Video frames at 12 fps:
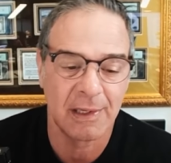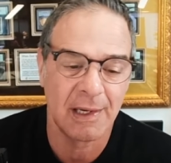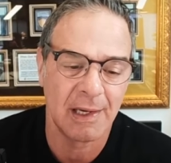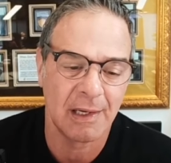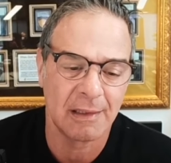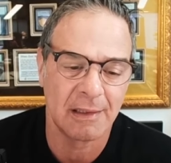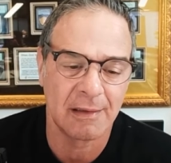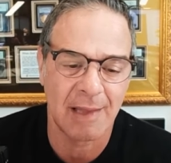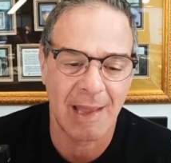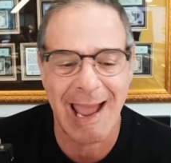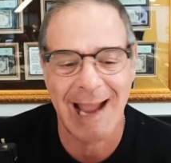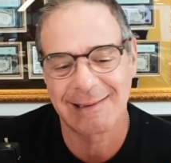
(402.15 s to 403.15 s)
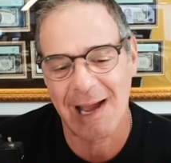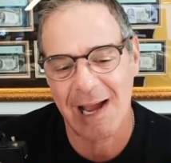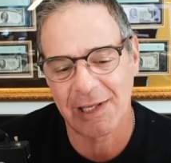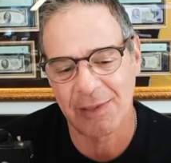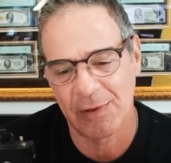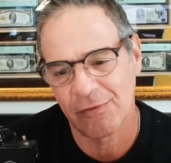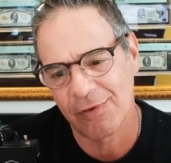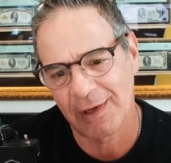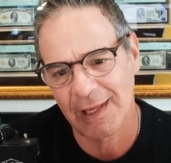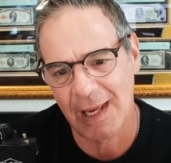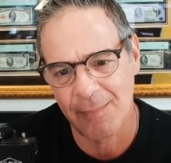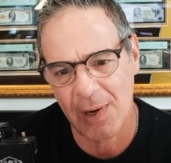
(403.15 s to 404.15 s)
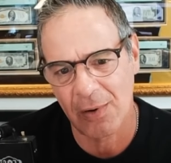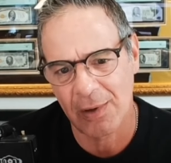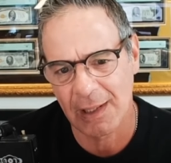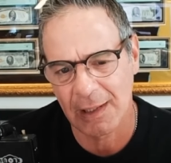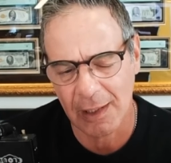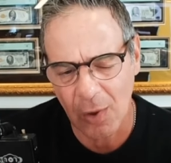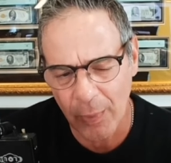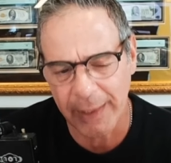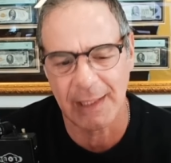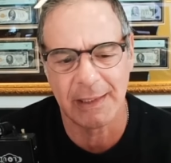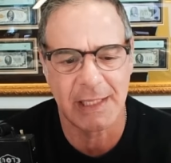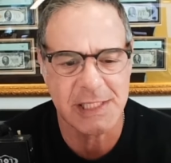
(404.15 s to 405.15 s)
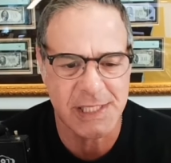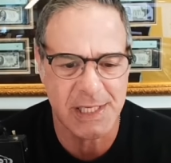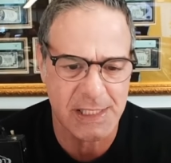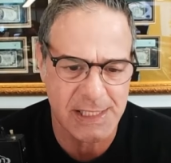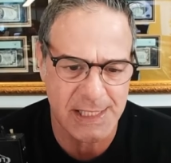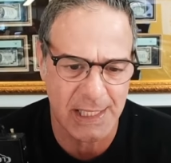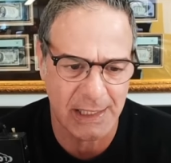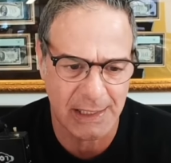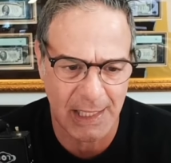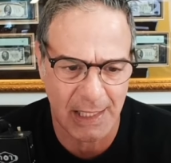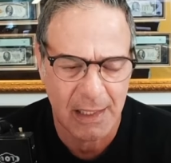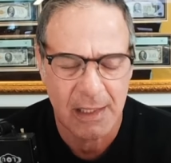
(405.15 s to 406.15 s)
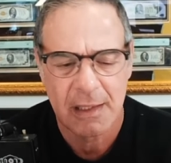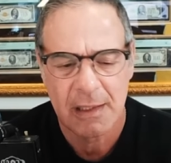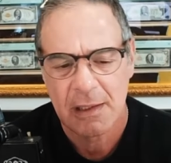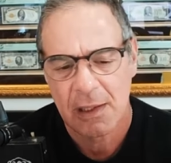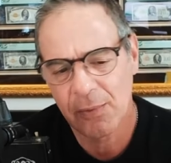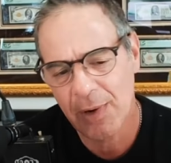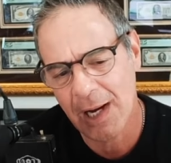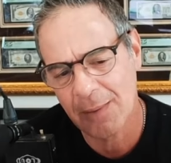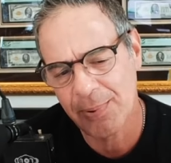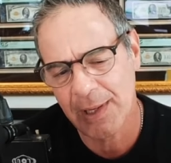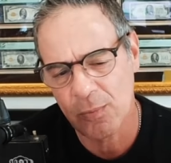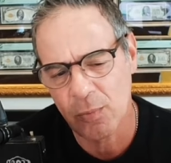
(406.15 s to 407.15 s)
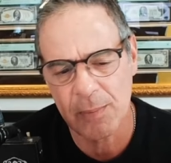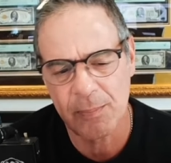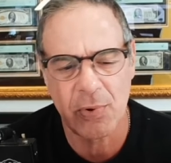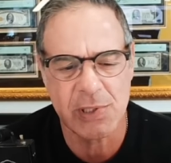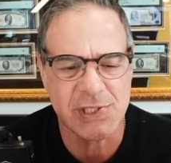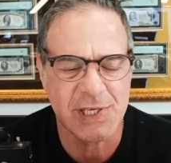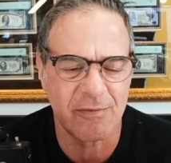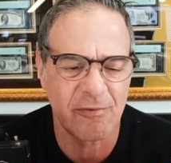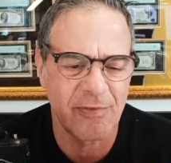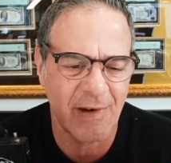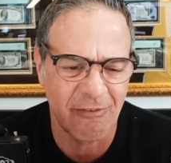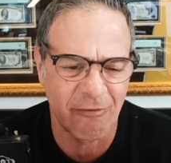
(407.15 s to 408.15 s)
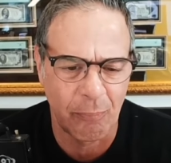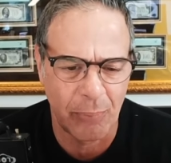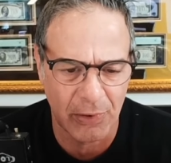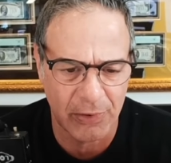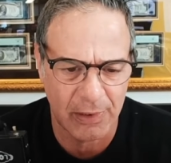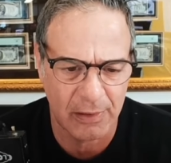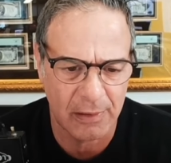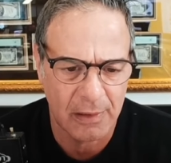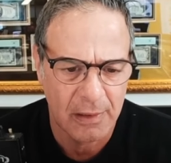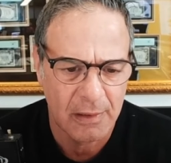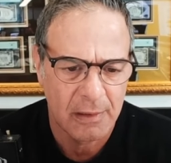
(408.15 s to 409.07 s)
And the hack documents that came out, kind of like a WikiLeaks thing, said that Iran paid 1.75 billion